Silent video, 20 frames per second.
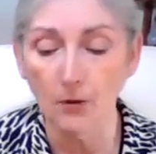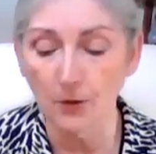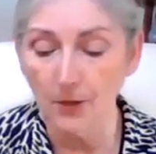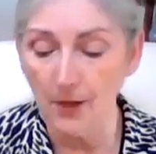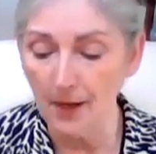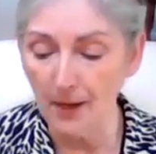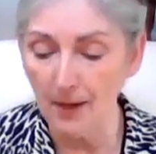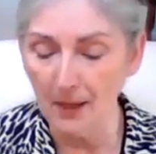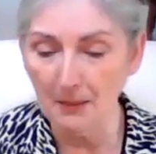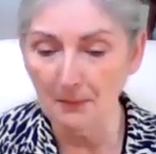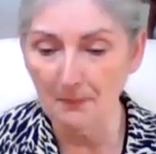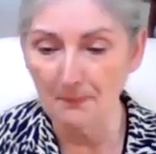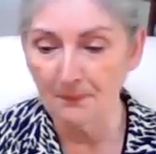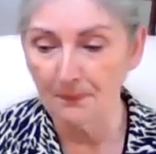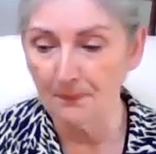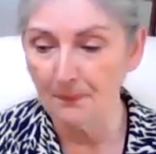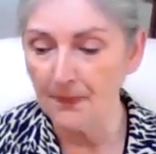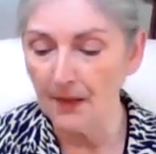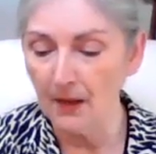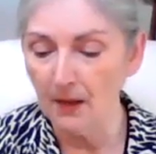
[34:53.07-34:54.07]
okay?
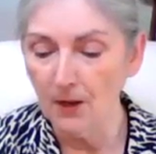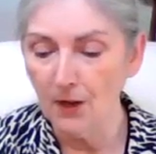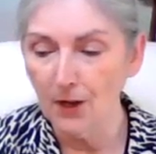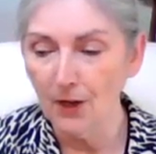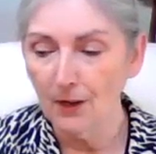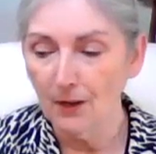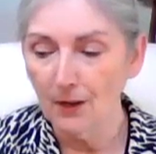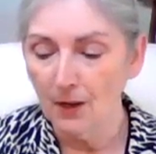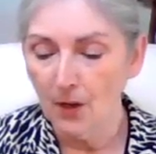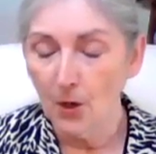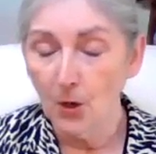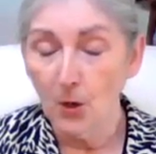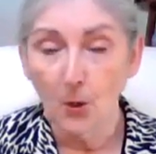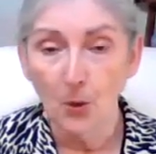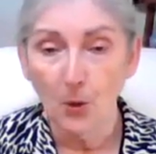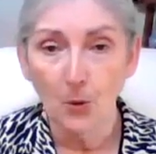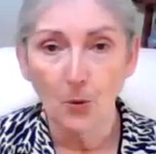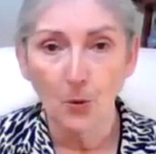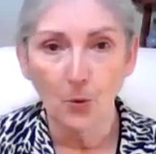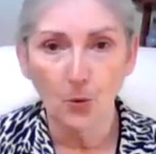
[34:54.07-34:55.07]

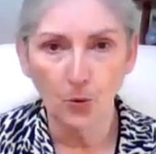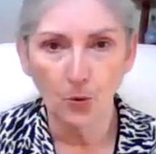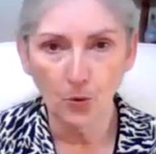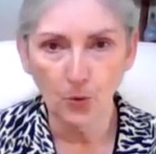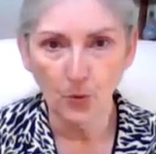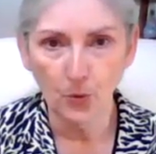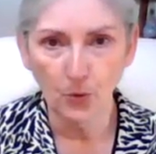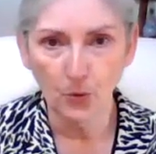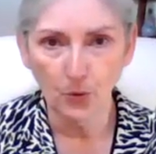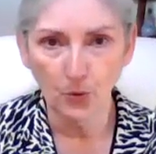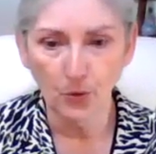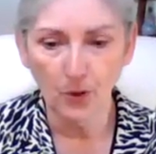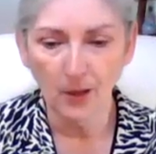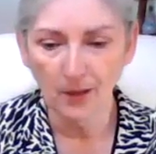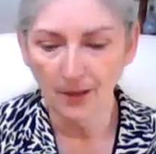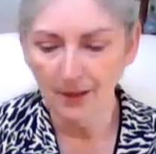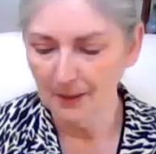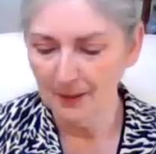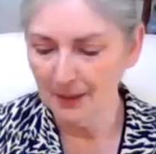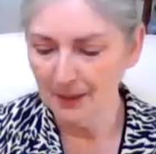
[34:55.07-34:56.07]
Whew.
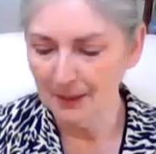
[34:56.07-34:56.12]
